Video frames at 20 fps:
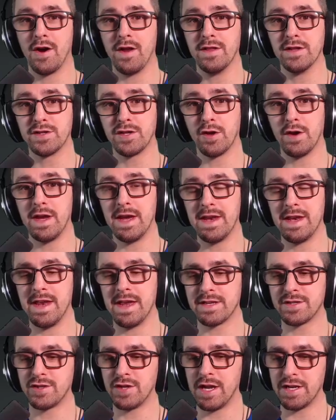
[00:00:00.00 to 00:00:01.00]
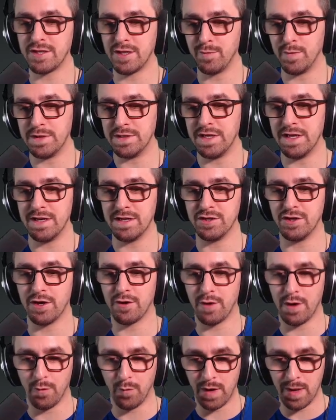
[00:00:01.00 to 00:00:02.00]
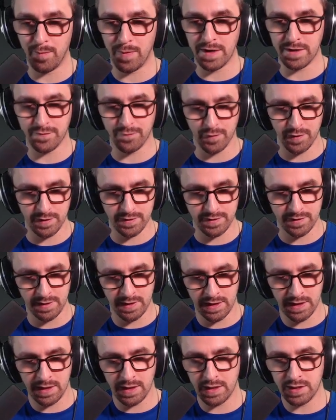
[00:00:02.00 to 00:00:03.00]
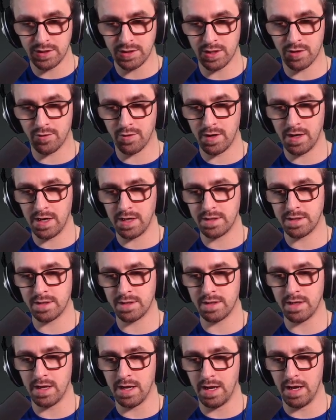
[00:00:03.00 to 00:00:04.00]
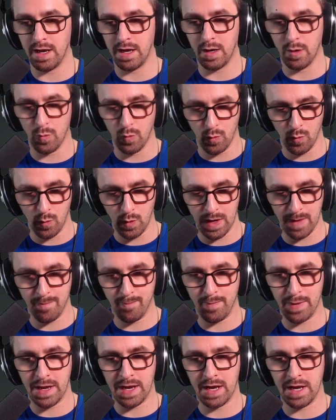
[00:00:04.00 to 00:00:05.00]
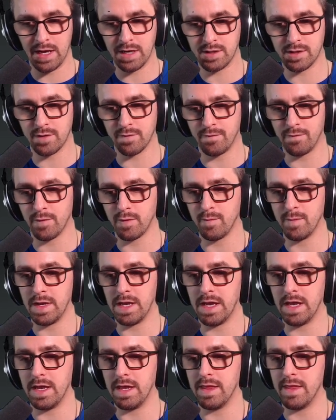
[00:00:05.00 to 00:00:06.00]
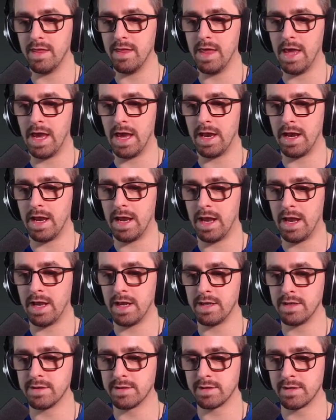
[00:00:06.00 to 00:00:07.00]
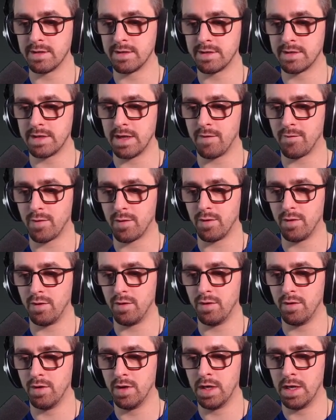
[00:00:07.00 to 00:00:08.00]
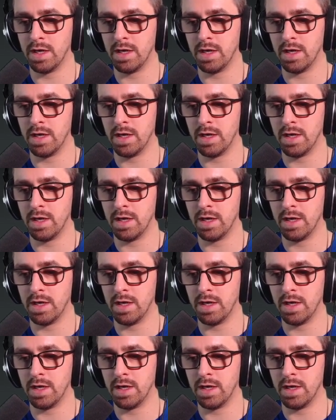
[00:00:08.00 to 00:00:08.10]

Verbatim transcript: right, let's go ahead and ask ChatGPT to generate a web page for us. Generate a web page for me that has several